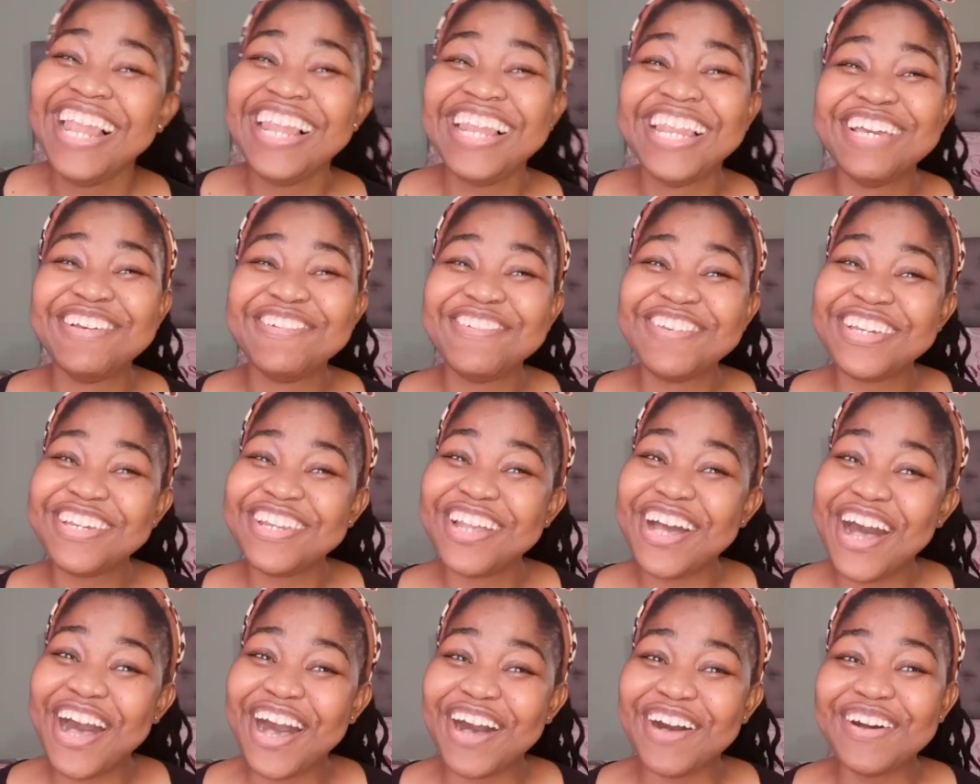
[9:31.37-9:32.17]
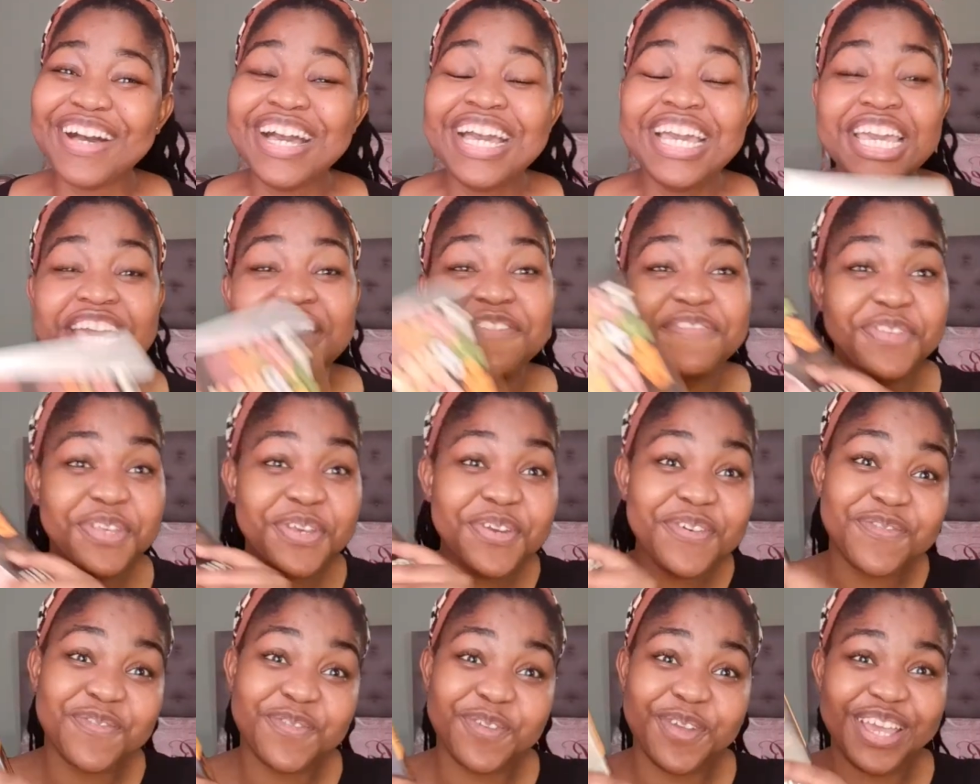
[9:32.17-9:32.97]
Let me know if
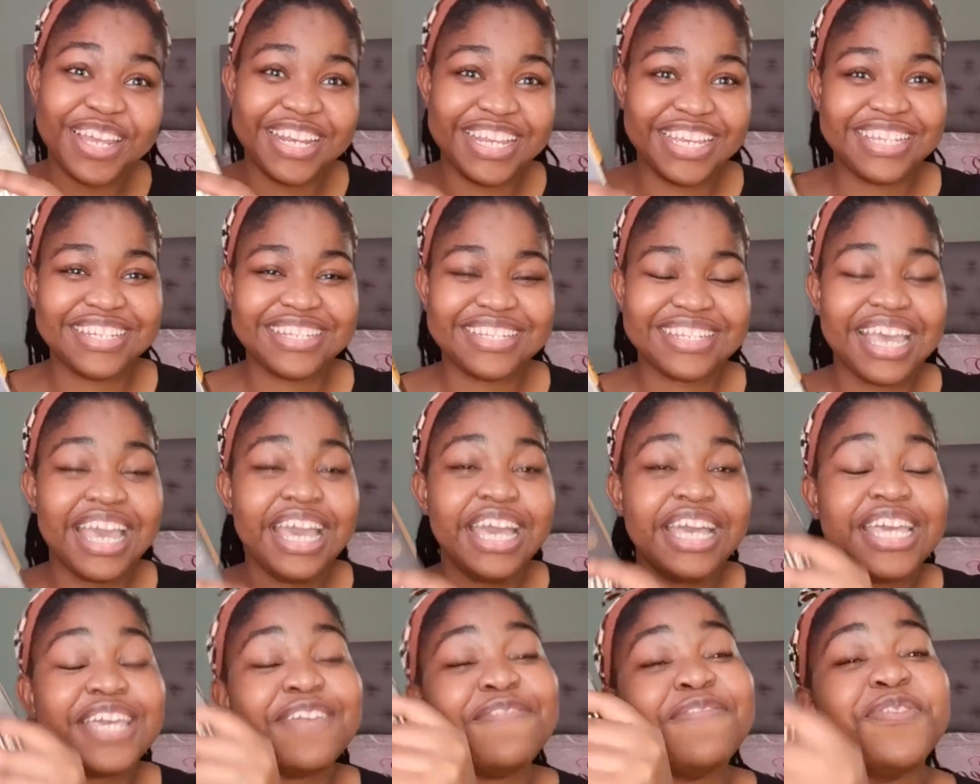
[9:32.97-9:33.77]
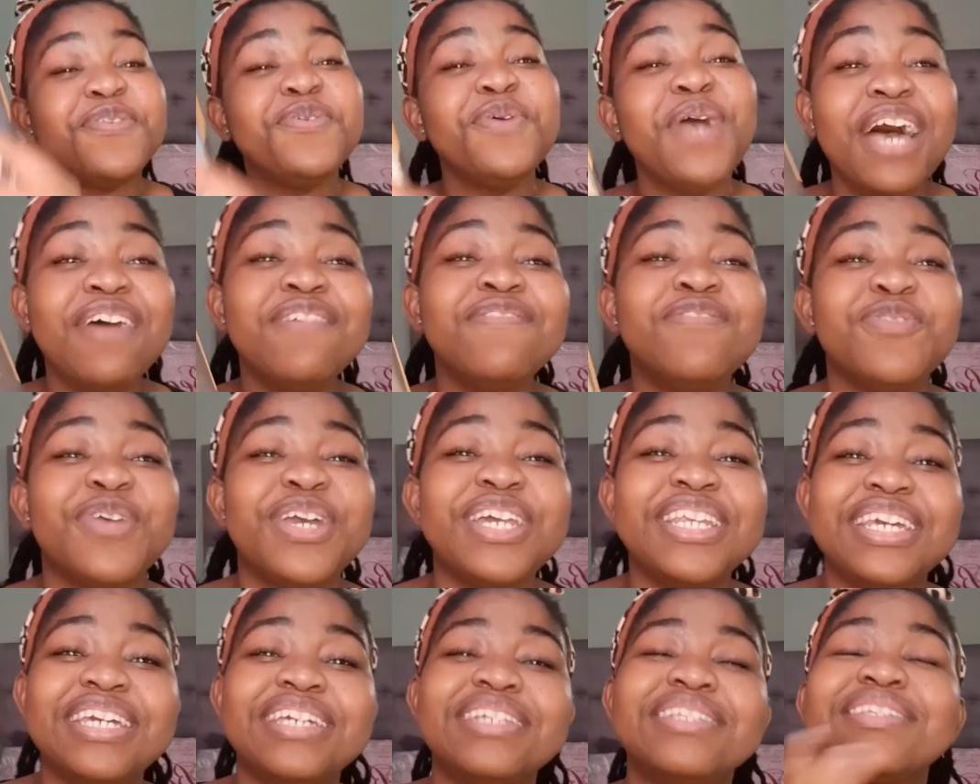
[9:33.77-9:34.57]
you've read it, if you have
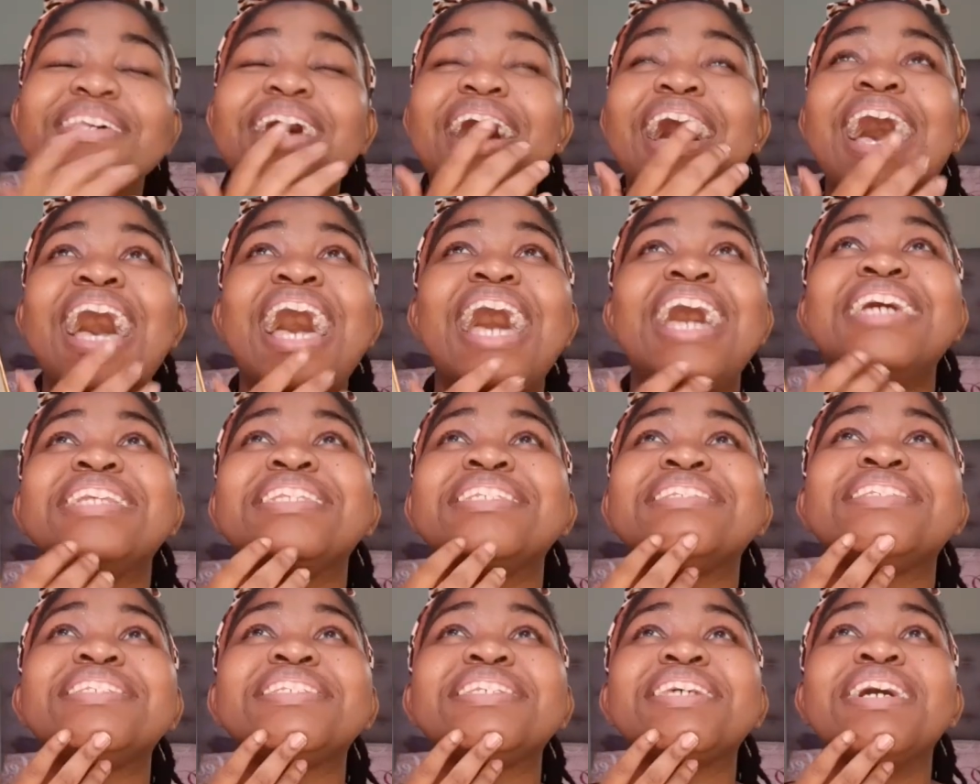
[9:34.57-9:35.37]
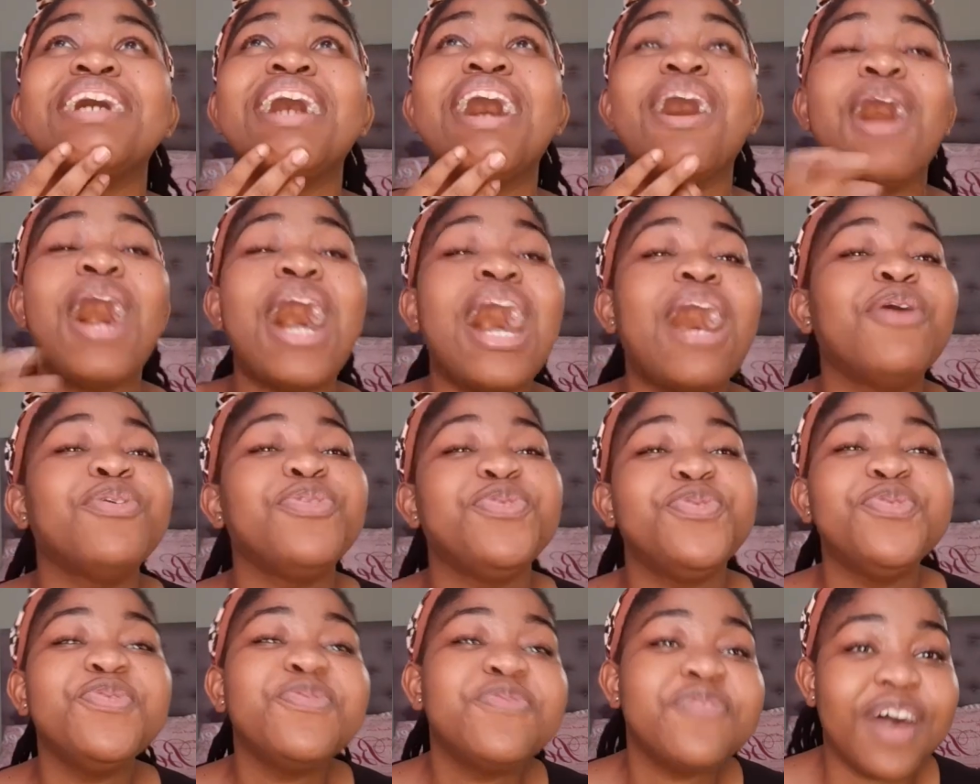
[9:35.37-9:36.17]
read it, and how
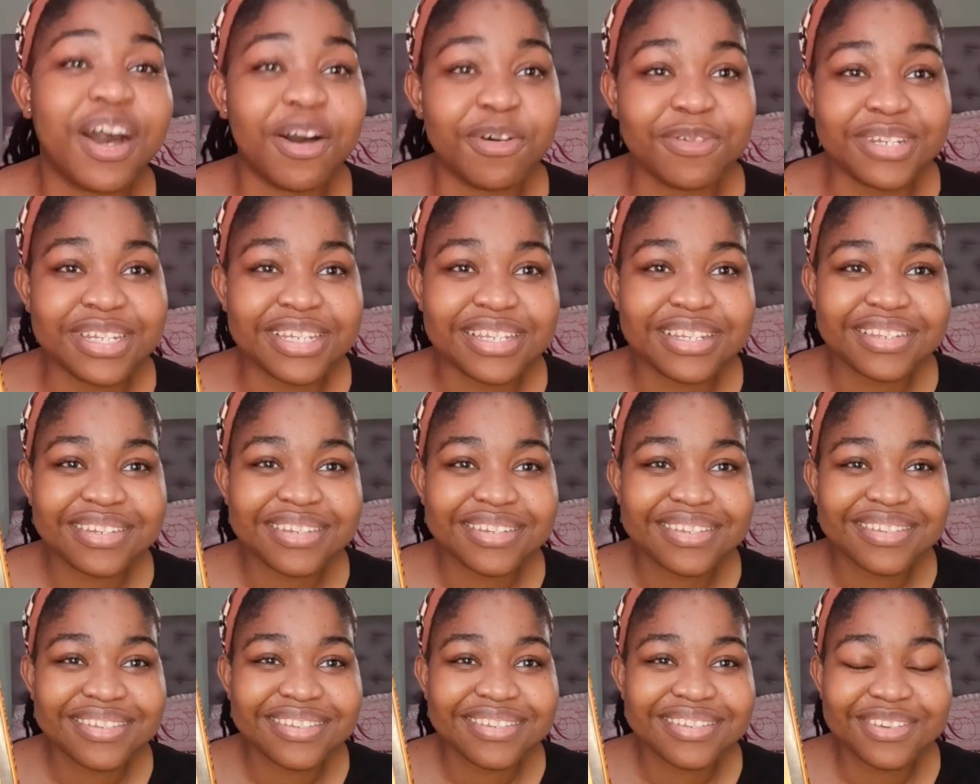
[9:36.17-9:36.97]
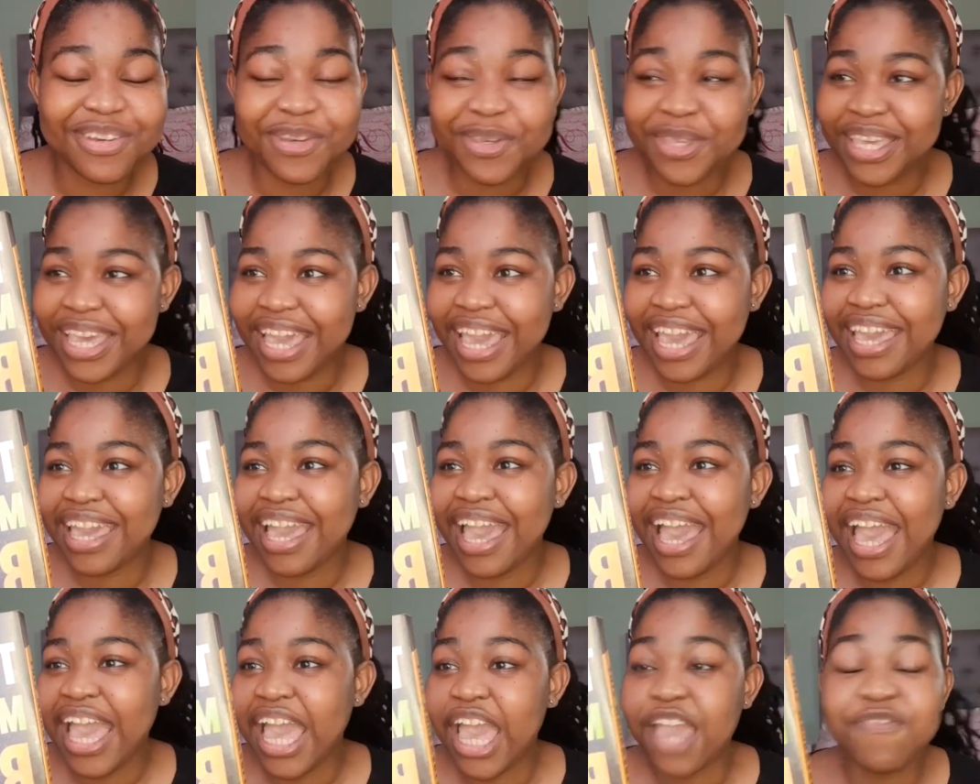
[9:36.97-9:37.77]
you found it,
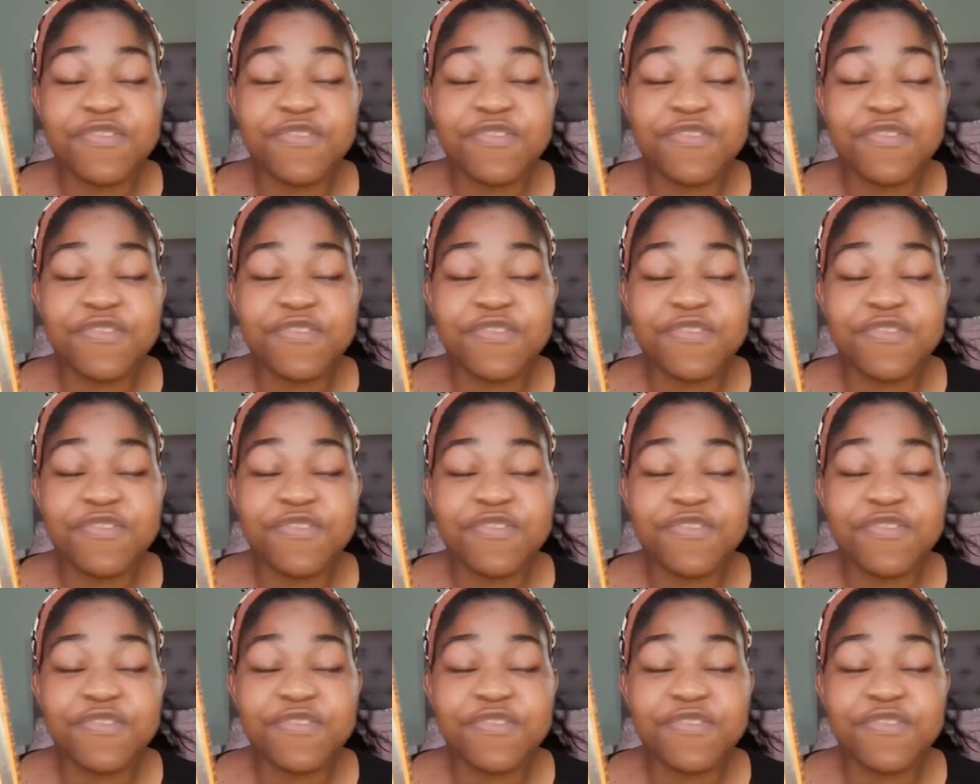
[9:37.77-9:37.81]
okay?